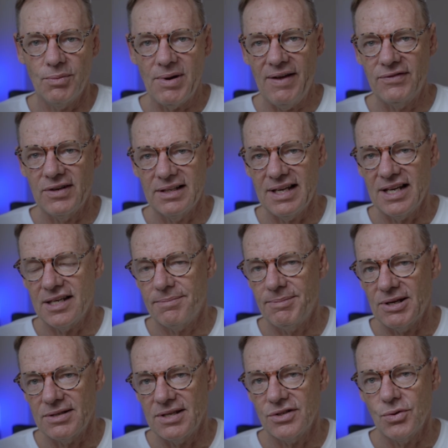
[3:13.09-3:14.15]
away from the lens,
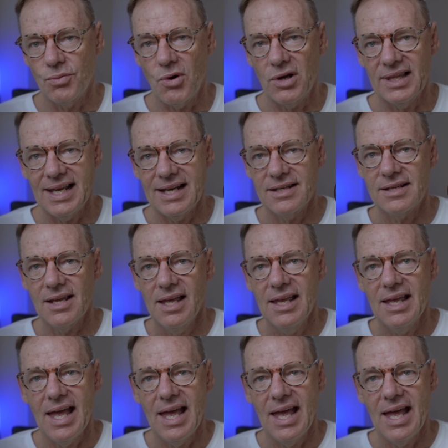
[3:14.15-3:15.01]
because such a wide lens,